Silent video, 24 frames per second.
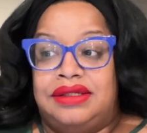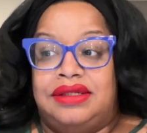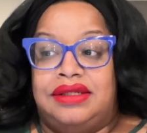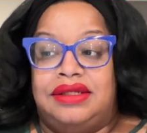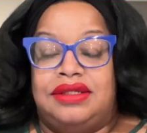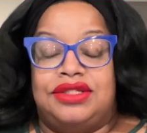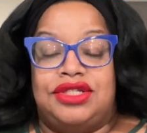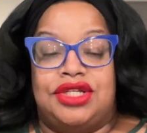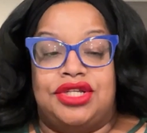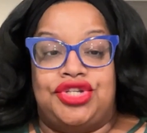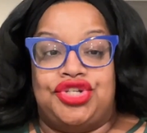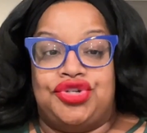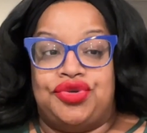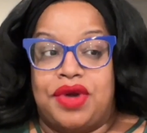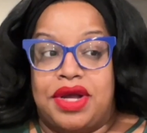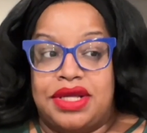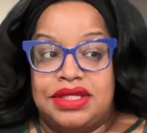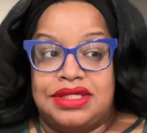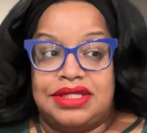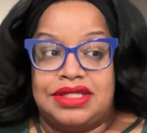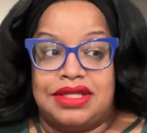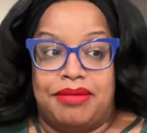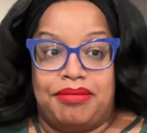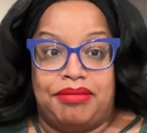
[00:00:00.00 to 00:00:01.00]
to
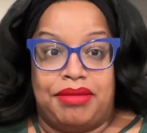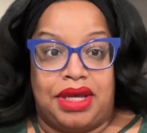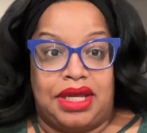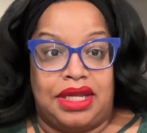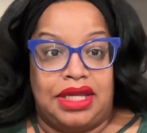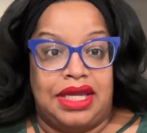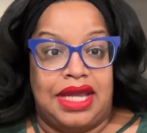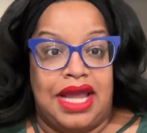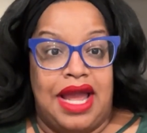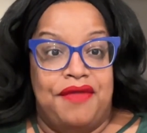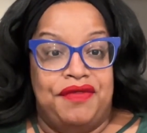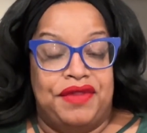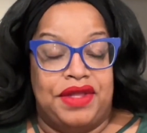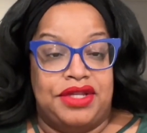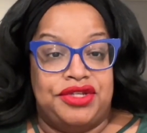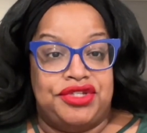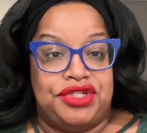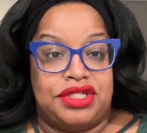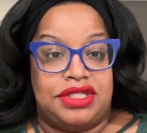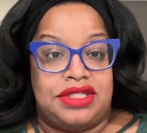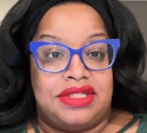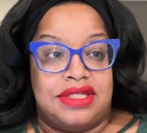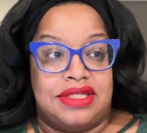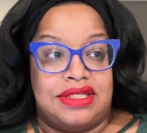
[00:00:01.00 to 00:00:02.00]
trust somebody and then
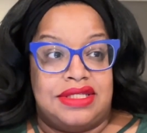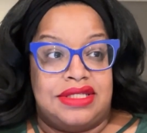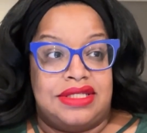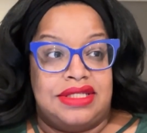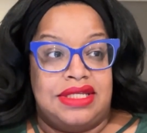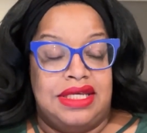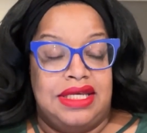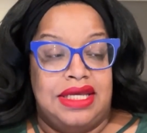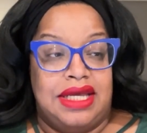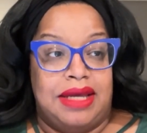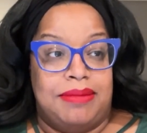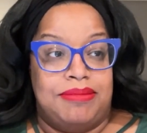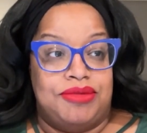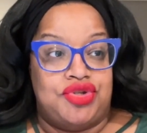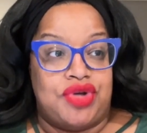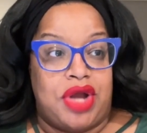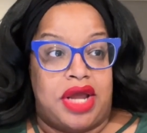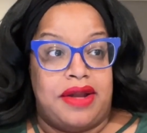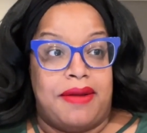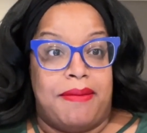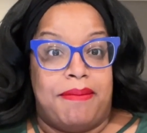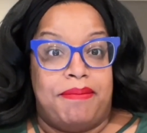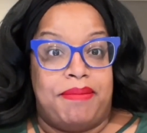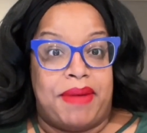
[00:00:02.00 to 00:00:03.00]
just to see him try
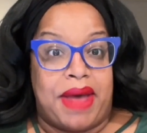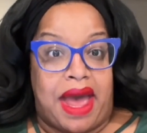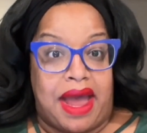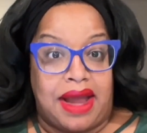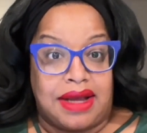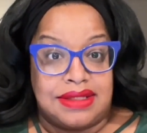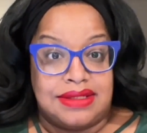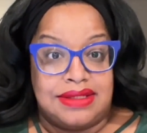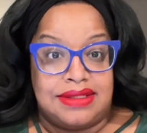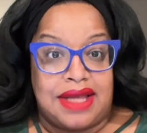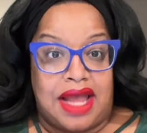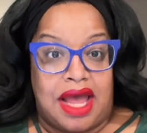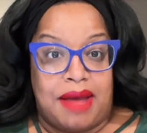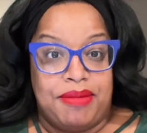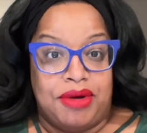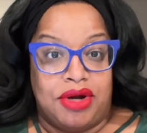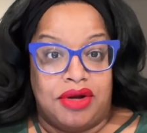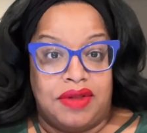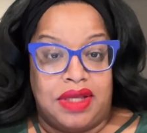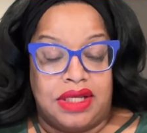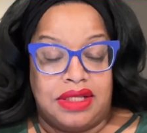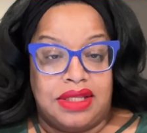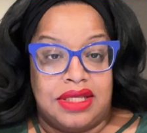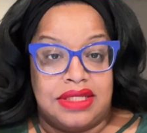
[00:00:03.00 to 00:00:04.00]
to backstab her
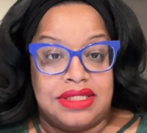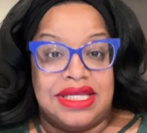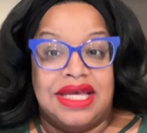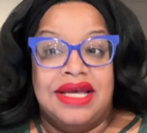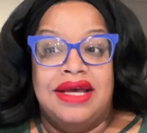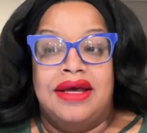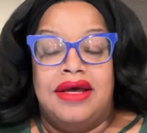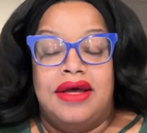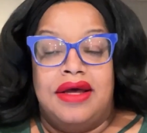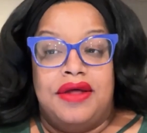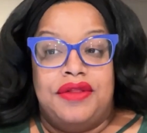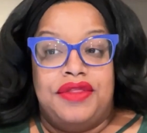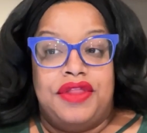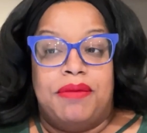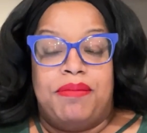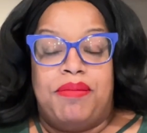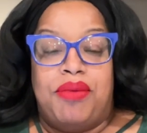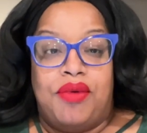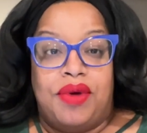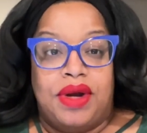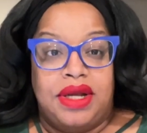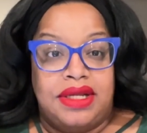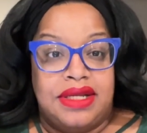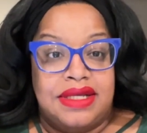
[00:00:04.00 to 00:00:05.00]
like this, the
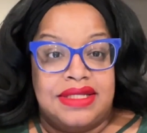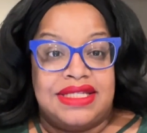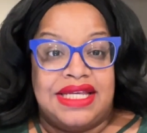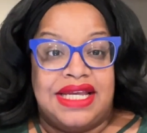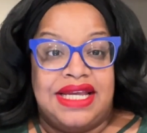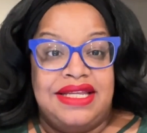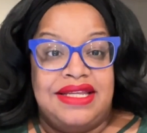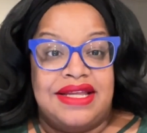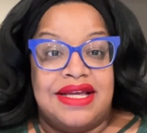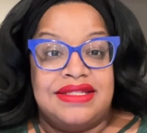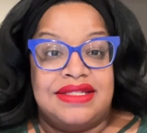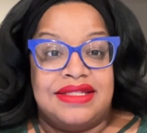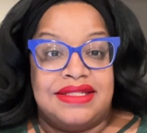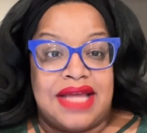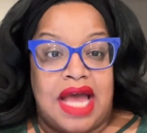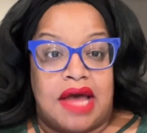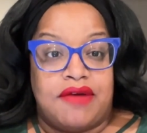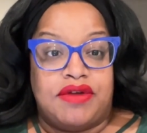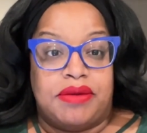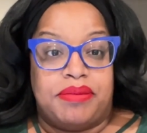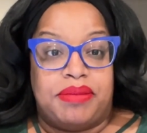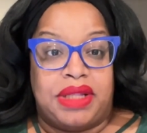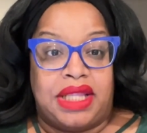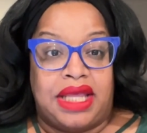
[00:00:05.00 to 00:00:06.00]
point is he doesn't have
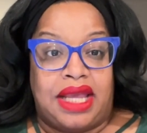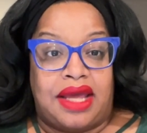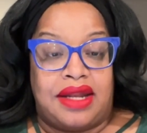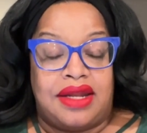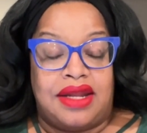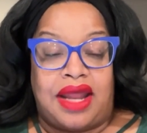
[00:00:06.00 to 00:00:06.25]
a plan.